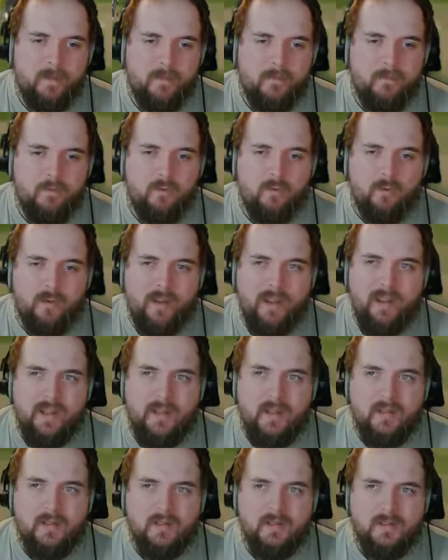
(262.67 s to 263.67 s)
All the way.
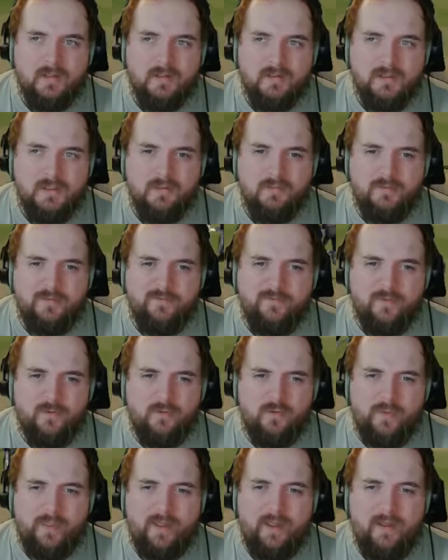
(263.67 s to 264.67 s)
Gonna be
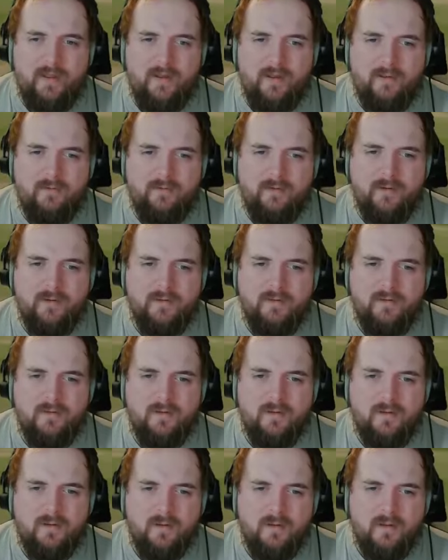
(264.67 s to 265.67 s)
4 that, I reckon.
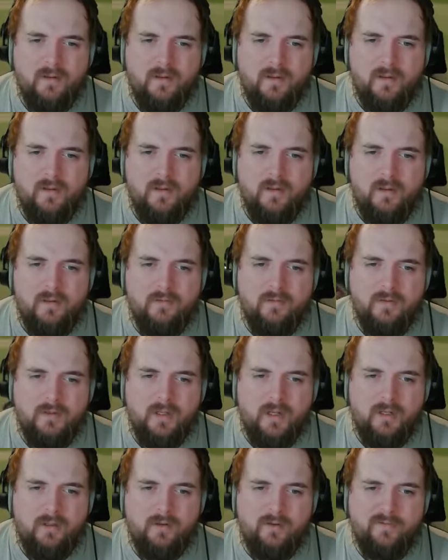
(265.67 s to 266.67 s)
Go on,
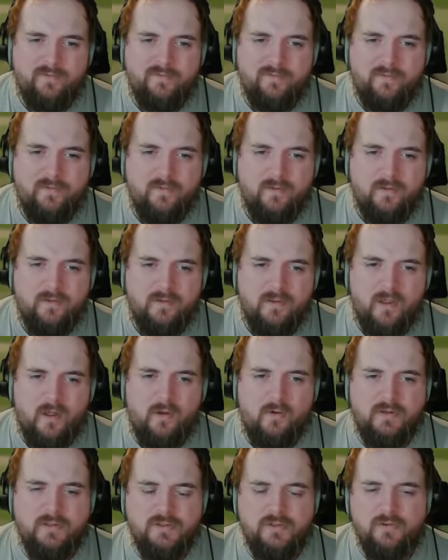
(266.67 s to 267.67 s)
cut it off.
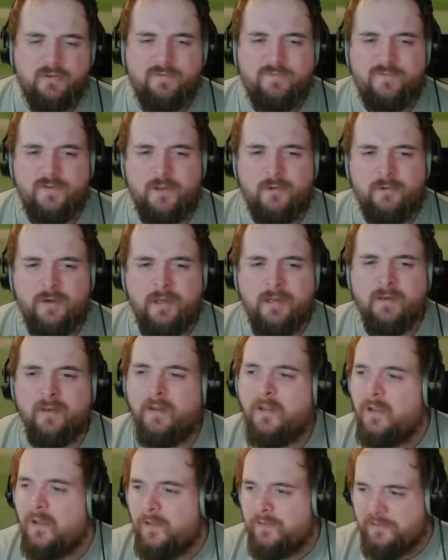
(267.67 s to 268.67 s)
Oh, it's good fielding.
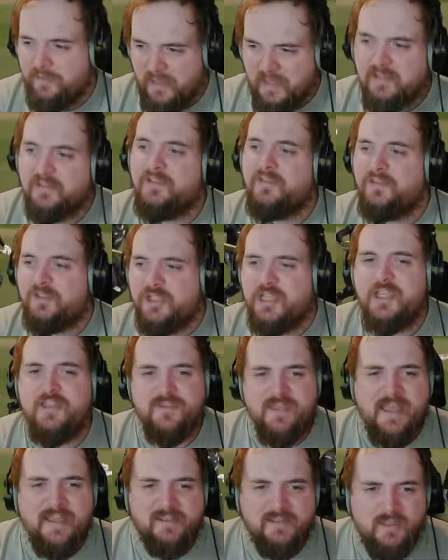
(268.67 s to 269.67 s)

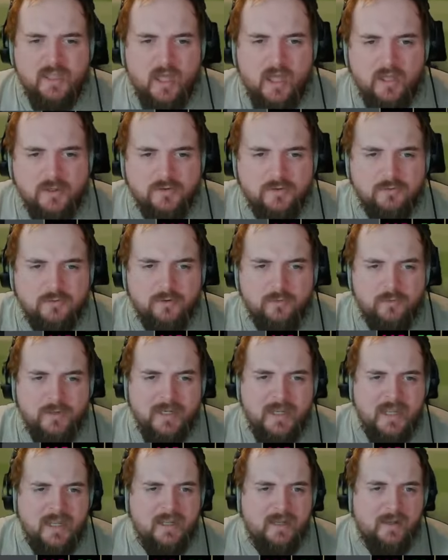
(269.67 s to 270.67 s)
That's the hustle that we
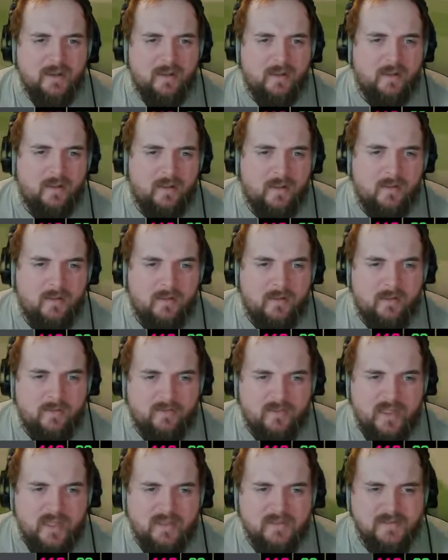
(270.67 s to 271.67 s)
need.
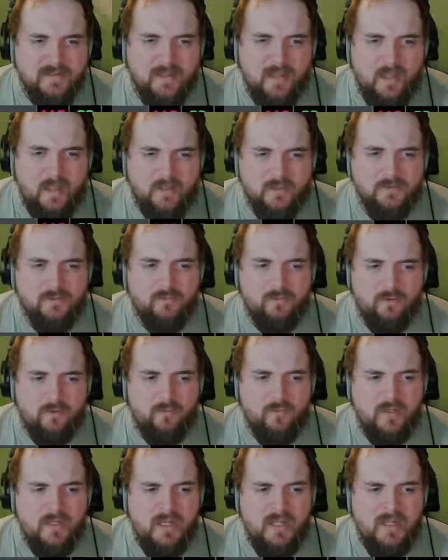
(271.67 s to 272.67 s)
That's the hustle that
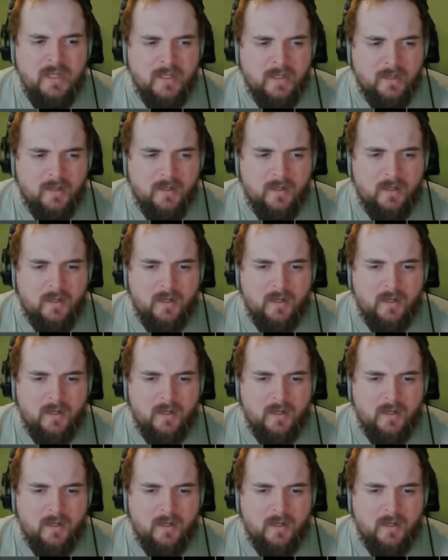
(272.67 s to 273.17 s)
we need.